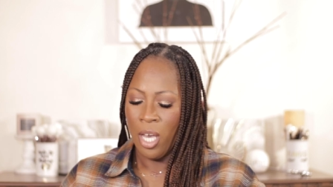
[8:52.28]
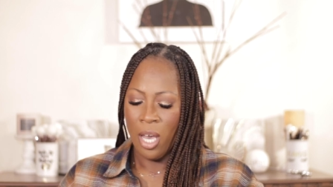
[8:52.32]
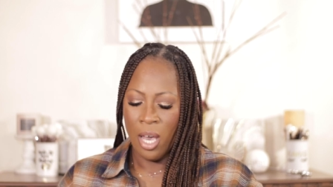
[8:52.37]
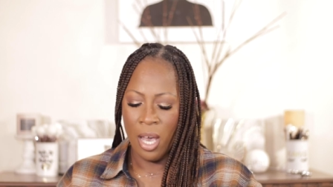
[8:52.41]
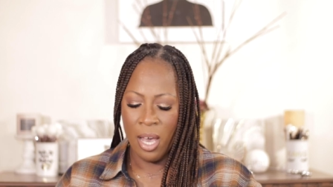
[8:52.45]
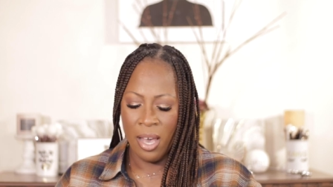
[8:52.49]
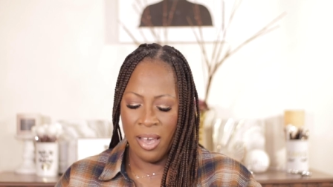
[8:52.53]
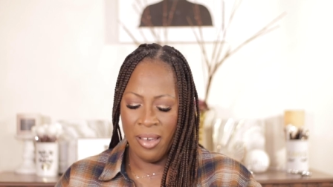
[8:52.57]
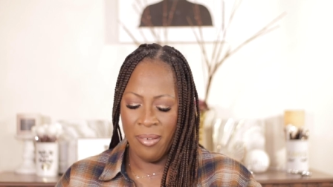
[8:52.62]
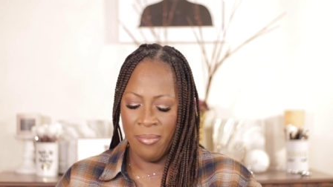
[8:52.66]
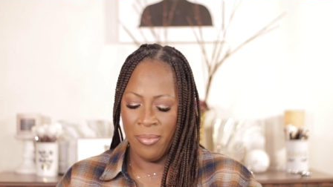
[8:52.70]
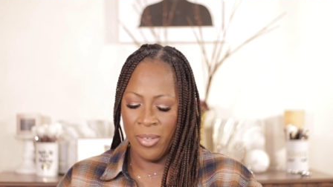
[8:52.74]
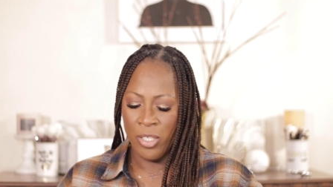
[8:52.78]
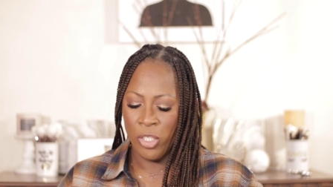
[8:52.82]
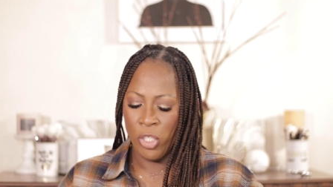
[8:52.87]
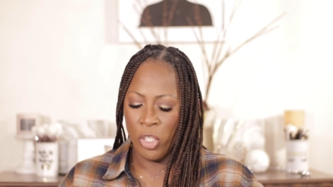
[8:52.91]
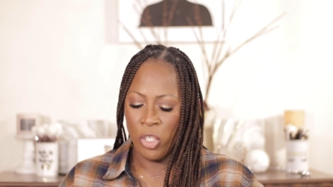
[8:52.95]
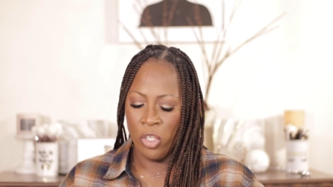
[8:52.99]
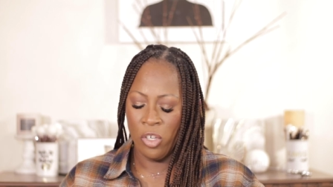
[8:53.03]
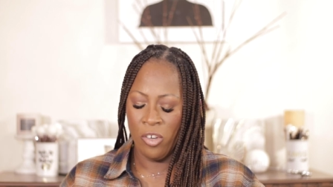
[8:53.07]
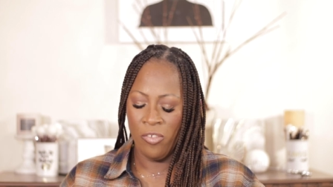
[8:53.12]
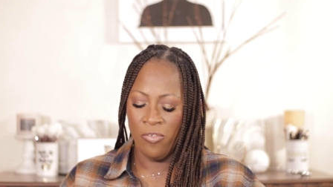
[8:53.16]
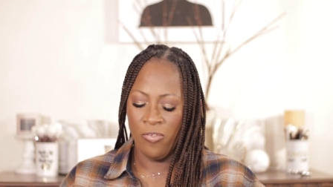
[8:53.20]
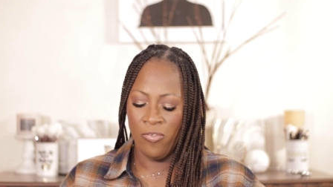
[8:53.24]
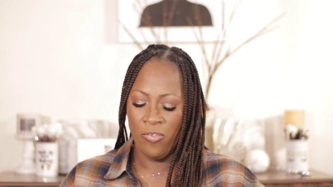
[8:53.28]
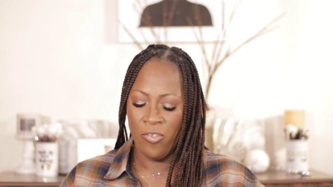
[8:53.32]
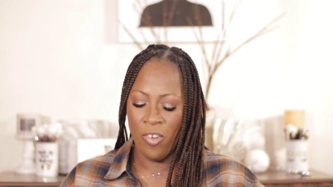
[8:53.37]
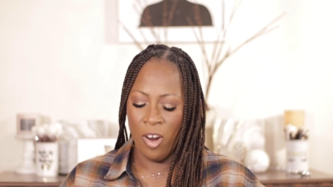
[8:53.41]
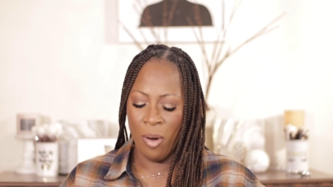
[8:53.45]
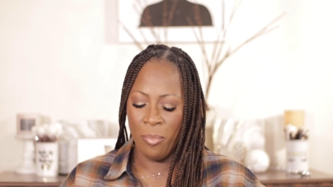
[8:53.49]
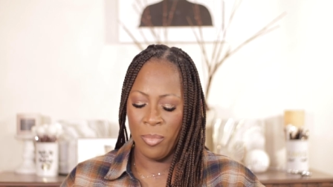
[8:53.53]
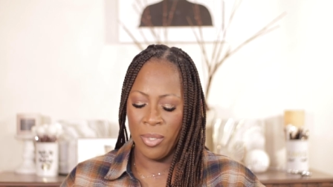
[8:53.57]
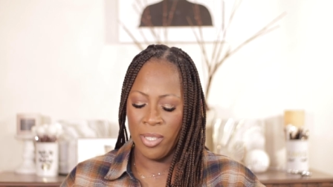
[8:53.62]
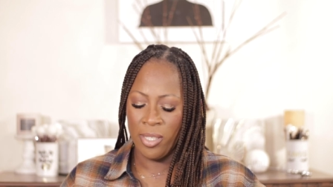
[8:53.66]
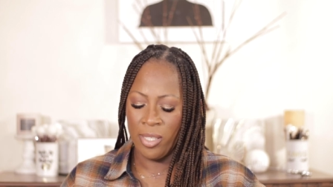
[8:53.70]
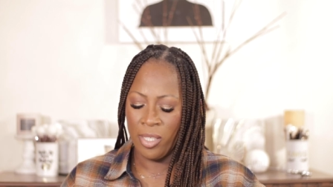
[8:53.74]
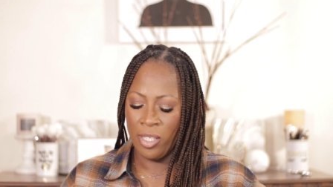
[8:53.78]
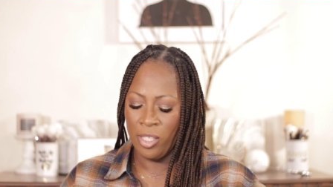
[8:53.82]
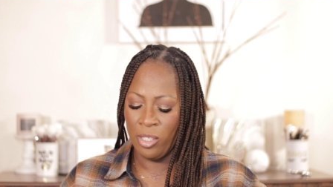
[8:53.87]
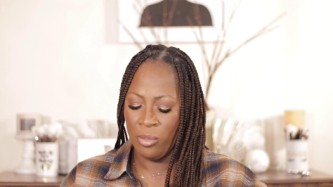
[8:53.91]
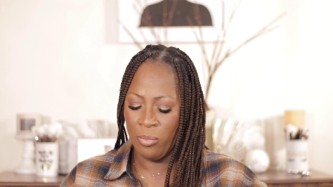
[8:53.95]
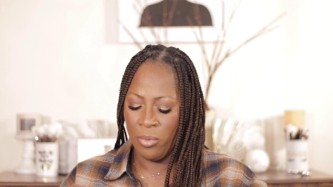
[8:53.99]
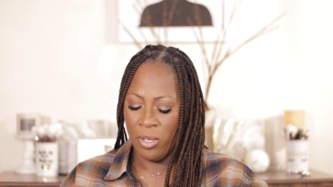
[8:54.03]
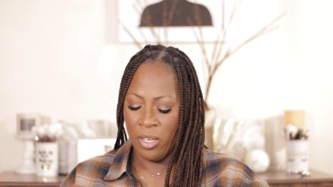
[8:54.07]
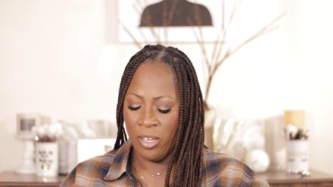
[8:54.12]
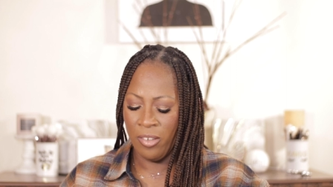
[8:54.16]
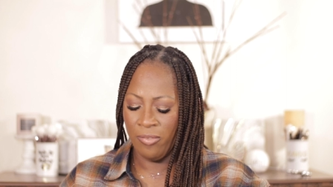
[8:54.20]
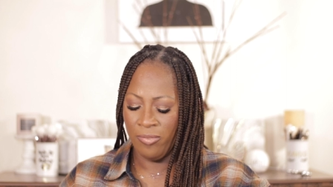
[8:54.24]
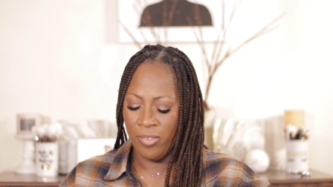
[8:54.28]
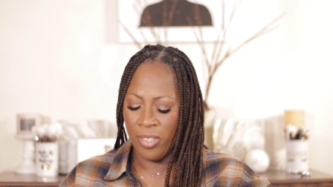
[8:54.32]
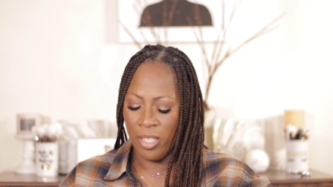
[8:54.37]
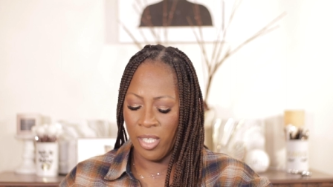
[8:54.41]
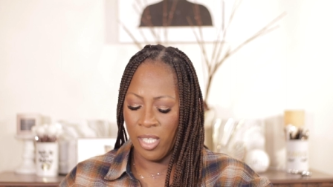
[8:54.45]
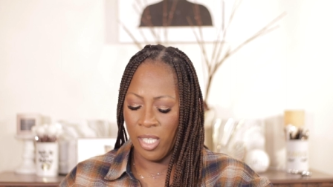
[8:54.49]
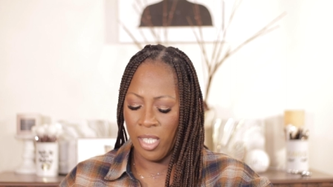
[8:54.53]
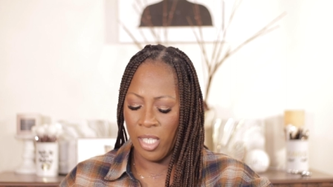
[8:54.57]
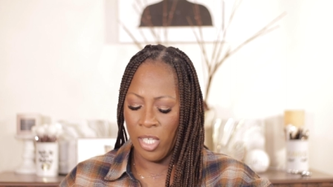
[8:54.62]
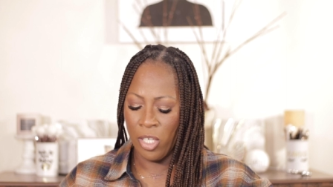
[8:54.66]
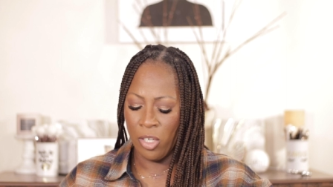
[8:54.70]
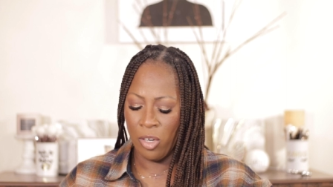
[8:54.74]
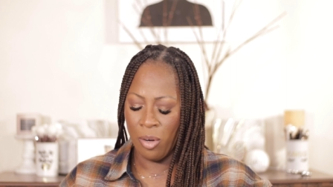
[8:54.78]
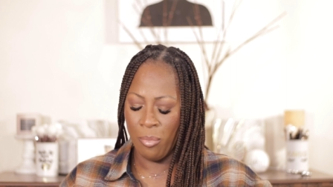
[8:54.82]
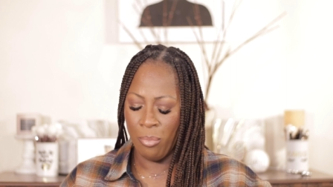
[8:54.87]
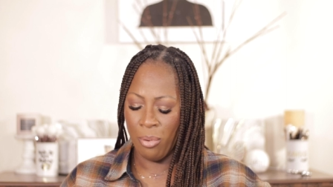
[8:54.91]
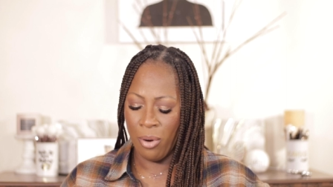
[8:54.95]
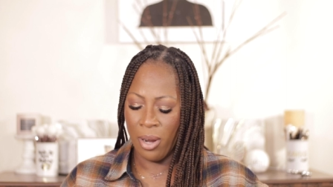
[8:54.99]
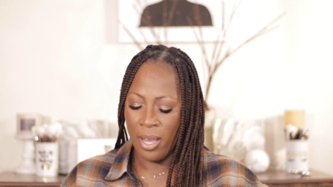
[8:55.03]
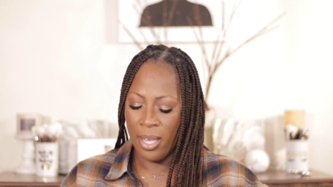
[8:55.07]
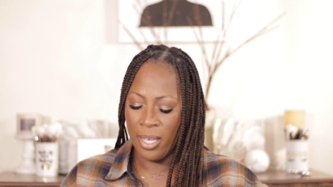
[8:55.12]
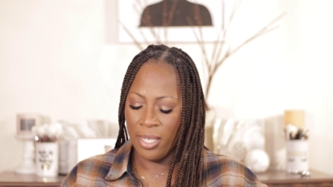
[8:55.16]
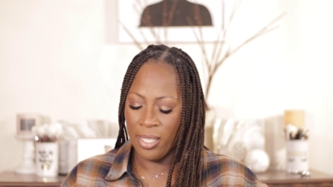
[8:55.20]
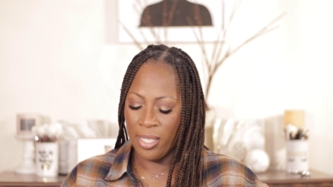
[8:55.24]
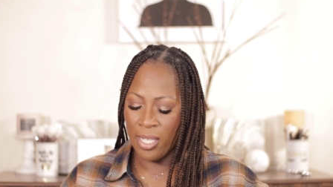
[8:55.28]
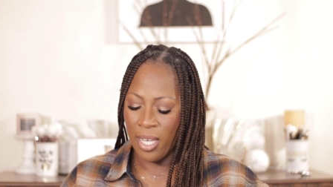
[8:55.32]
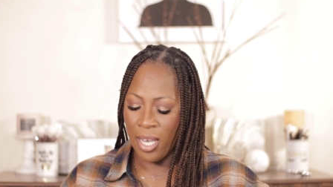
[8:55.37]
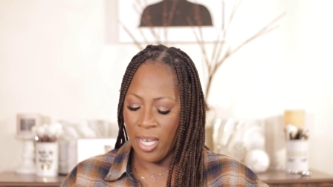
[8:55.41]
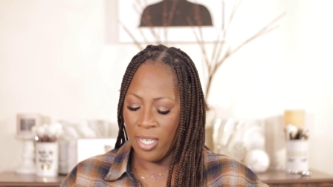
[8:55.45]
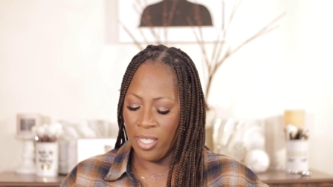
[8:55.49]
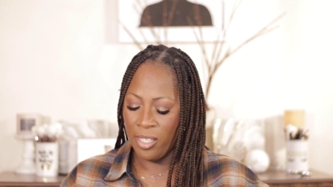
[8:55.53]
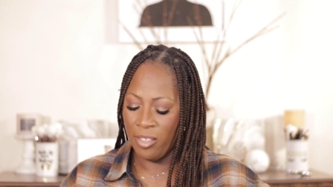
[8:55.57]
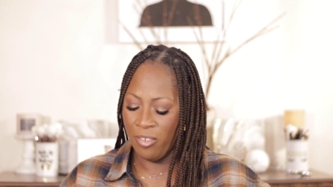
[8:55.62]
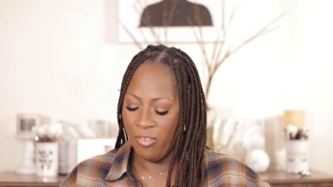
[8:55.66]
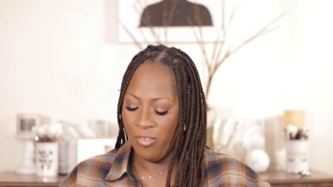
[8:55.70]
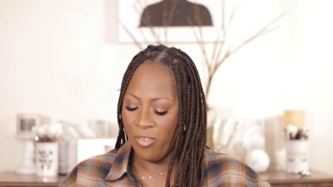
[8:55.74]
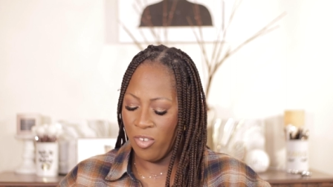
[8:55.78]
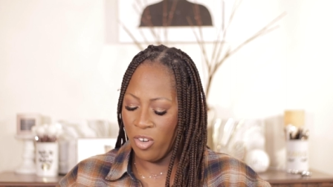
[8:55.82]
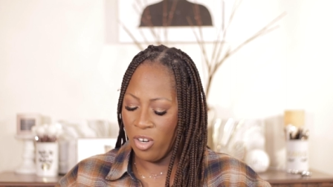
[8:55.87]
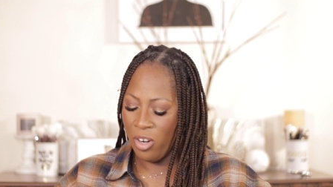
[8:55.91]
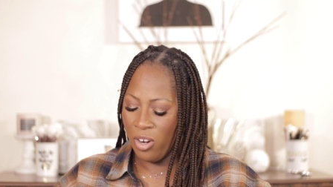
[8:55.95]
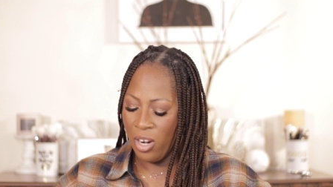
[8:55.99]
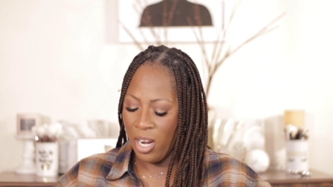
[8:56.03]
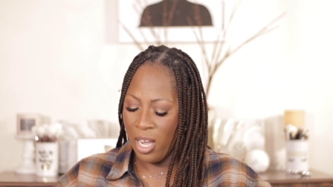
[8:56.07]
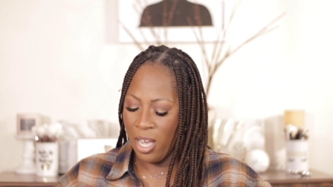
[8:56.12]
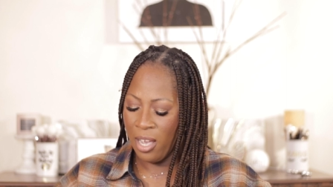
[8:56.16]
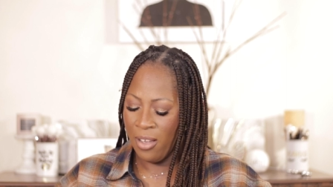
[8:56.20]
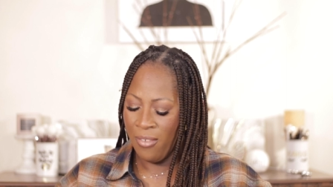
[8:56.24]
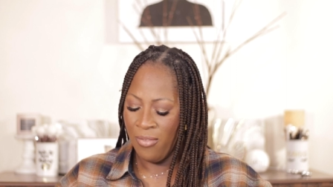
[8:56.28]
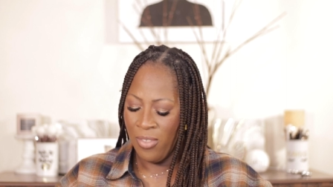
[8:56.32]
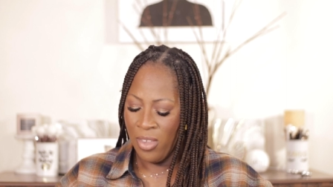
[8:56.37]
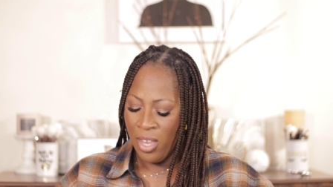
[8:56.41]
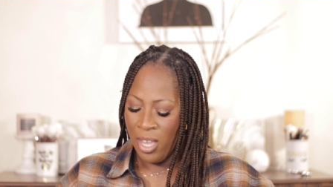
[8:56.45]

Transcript: Um, as you know, Farmacy is one of the cleaner brands at Sephora.